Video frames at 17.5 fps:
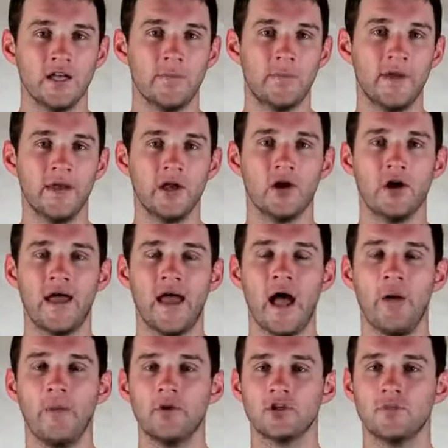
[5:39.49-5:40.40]
depending on
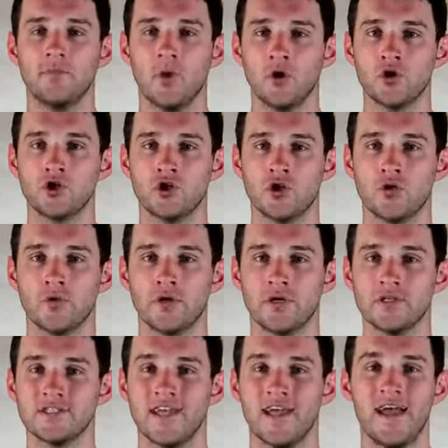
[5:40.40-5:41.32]
how much motion there
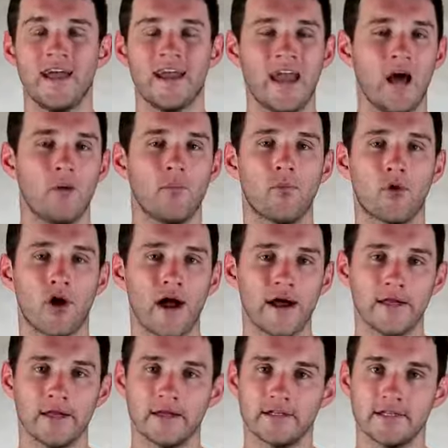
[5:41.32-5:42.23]
is and how
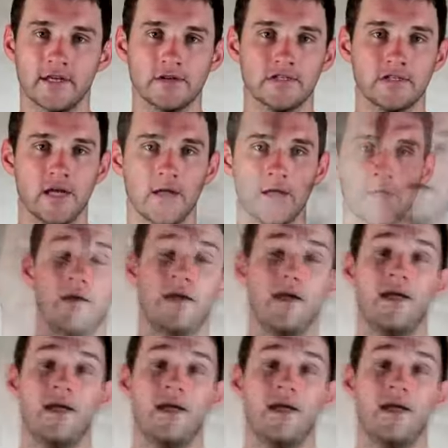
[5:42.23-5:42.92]
bright it is outside.